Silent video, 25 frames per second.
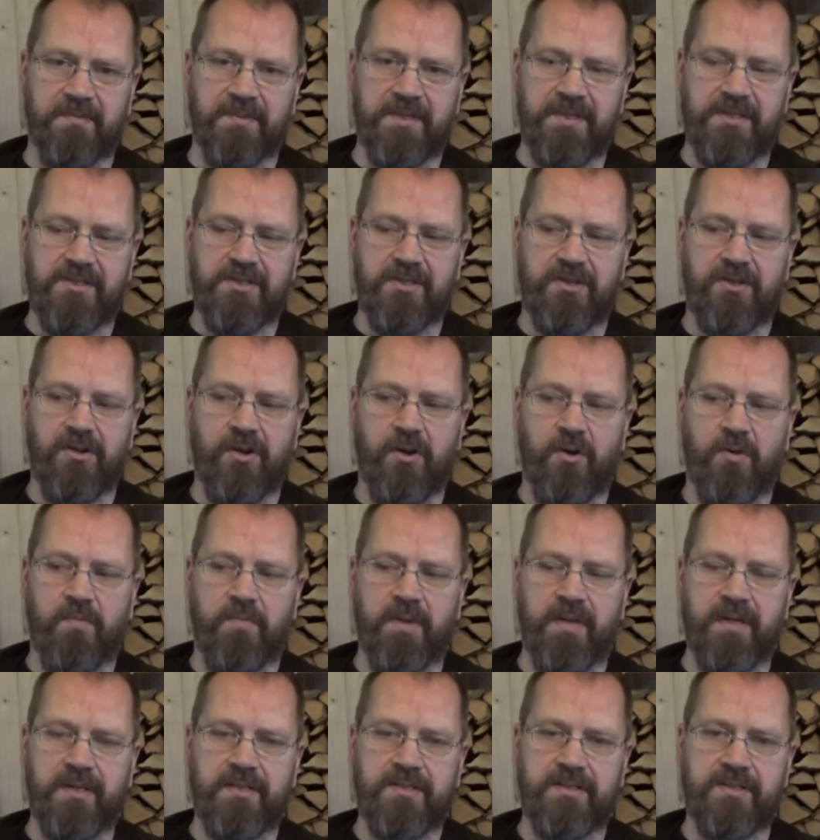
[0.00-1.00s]
he's a
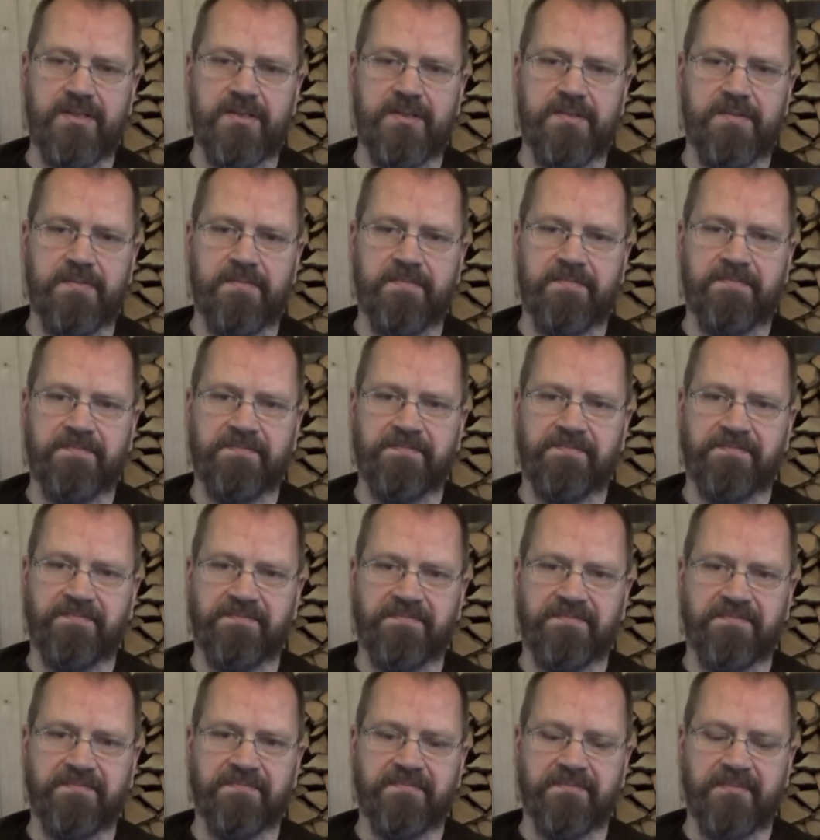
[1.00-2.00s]
globalist.
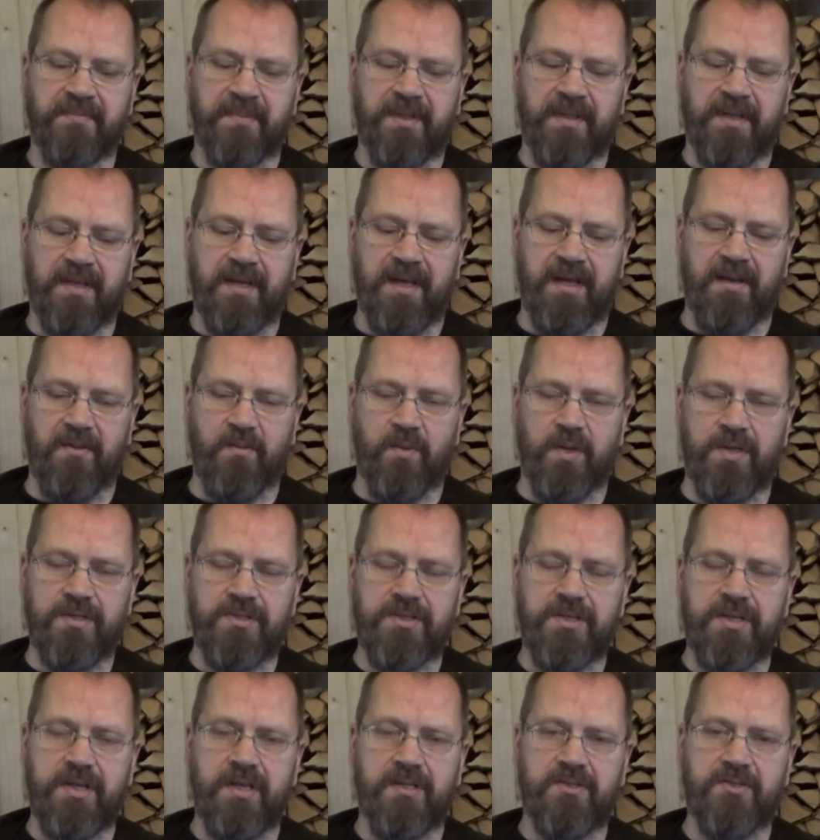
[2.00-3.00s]
And
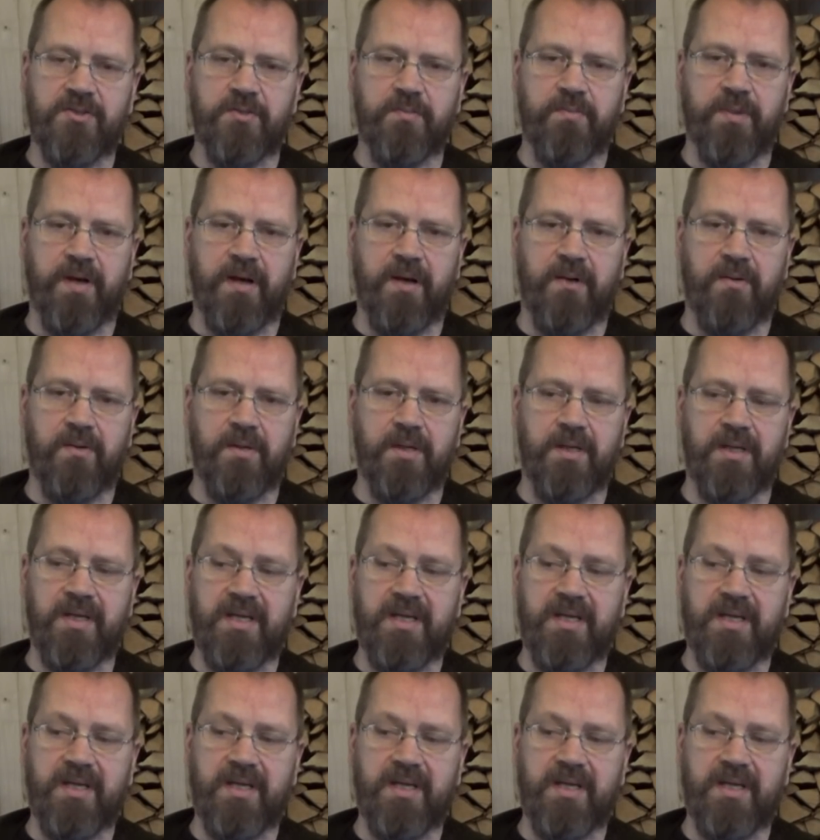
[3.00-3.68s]
once he gets to power,